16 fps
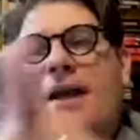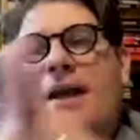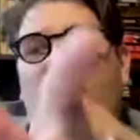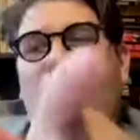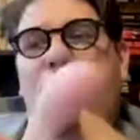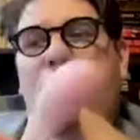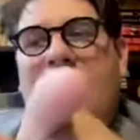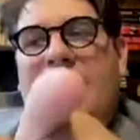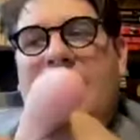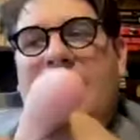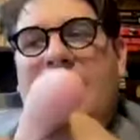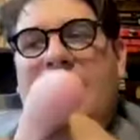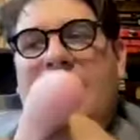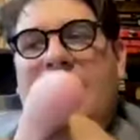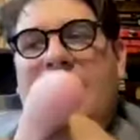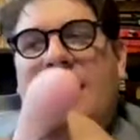
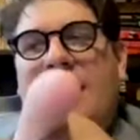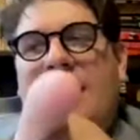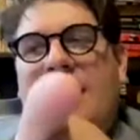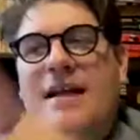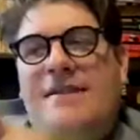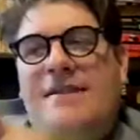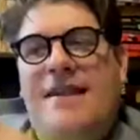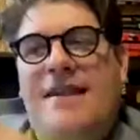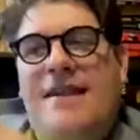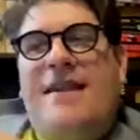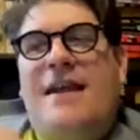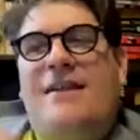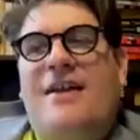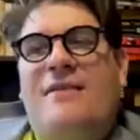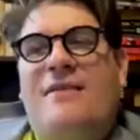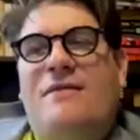Biehn that said that line
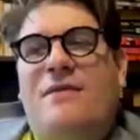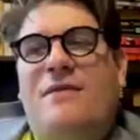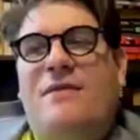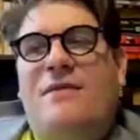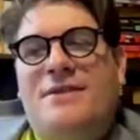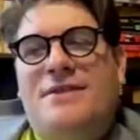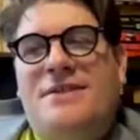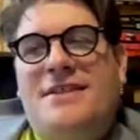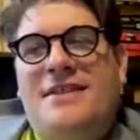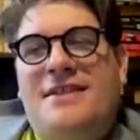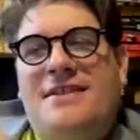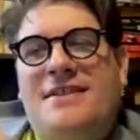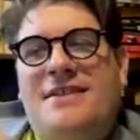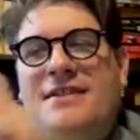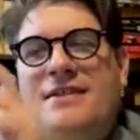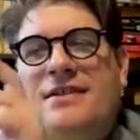first.
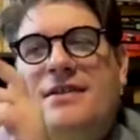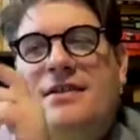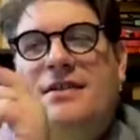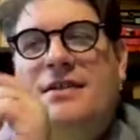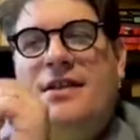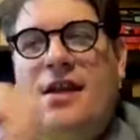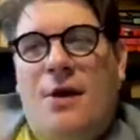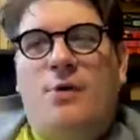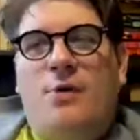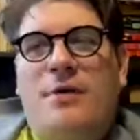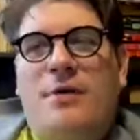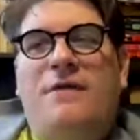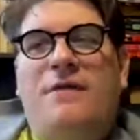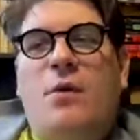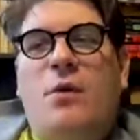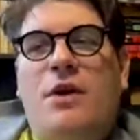Come oh, with me really? if
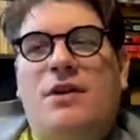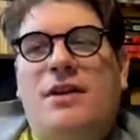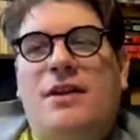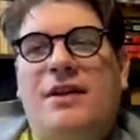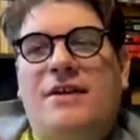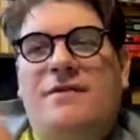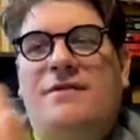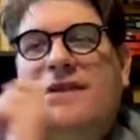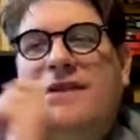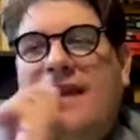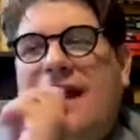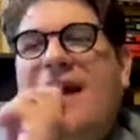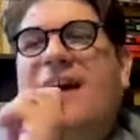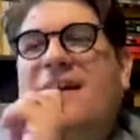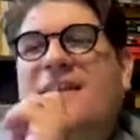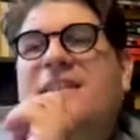you want to live. Yeah.